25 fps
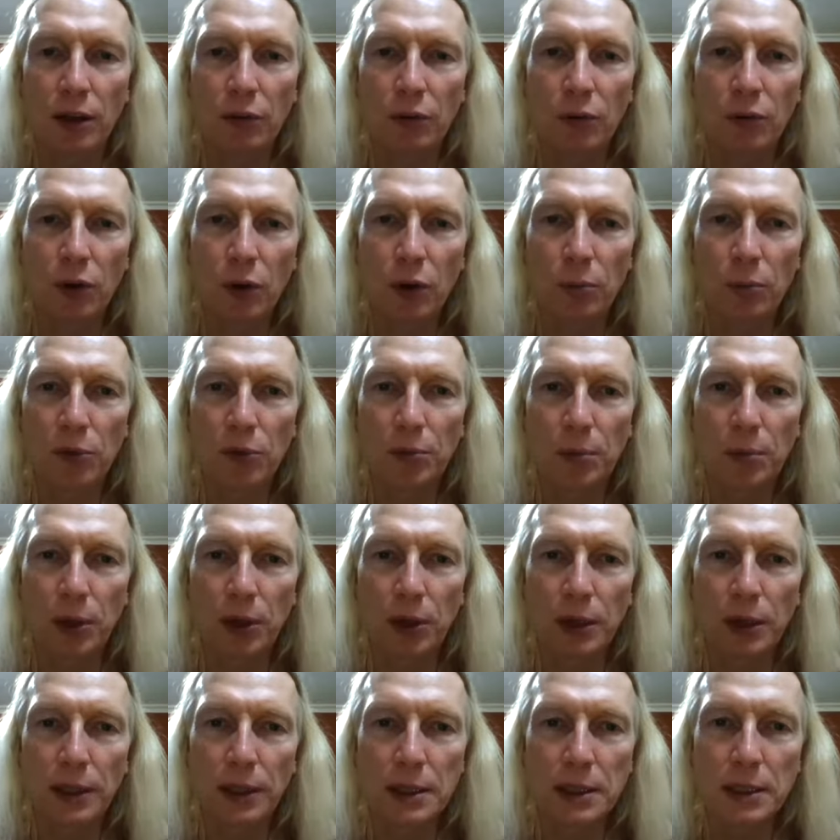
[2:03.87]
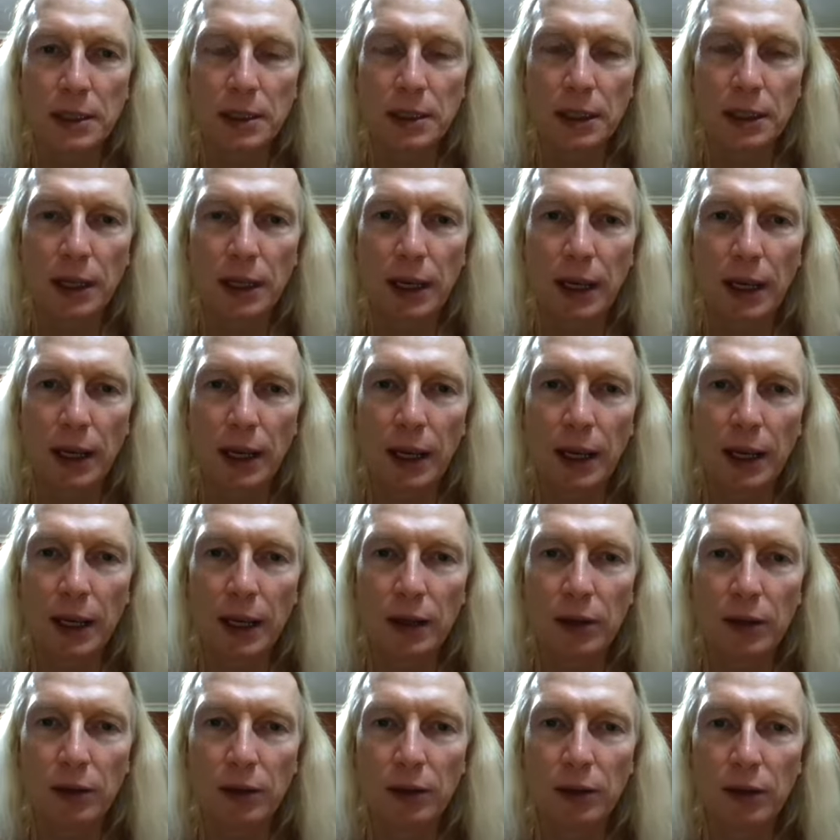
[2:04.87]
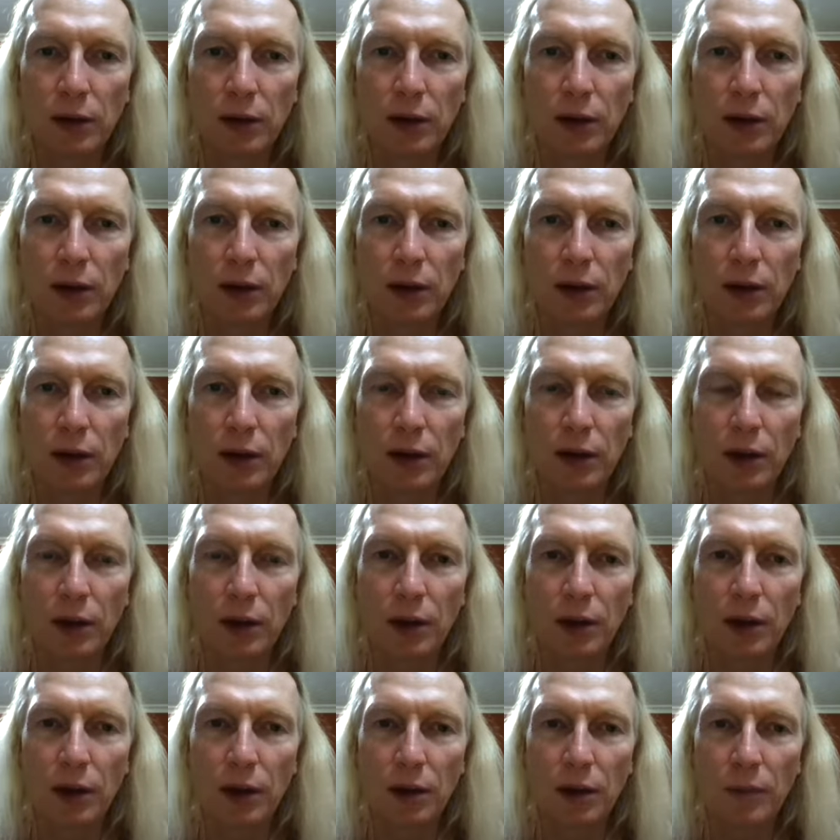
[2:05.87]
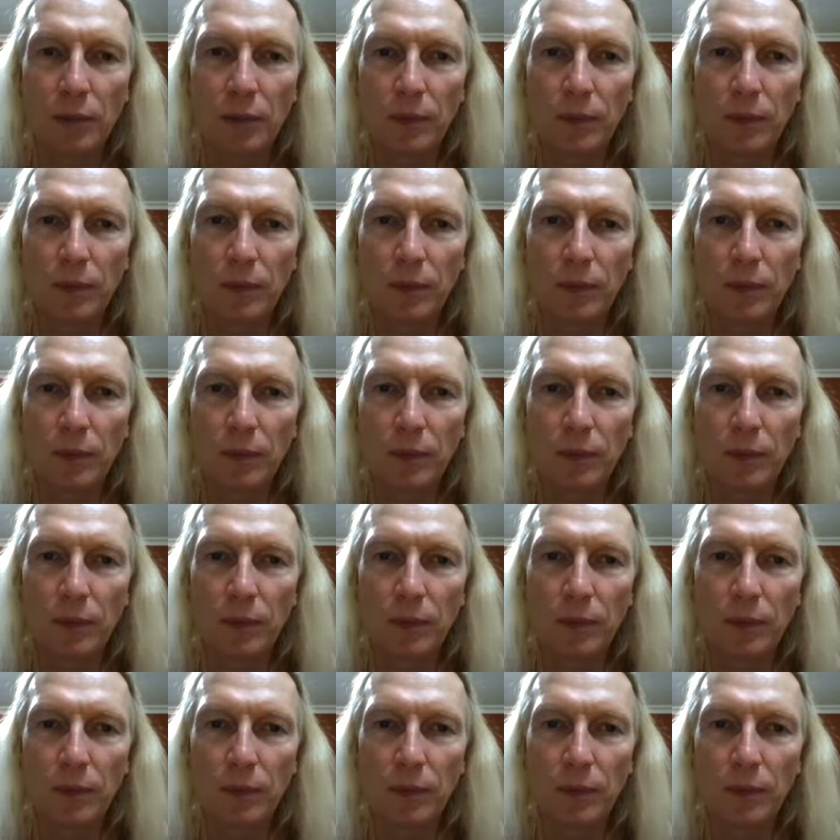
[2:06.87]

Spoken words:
from spirit, and I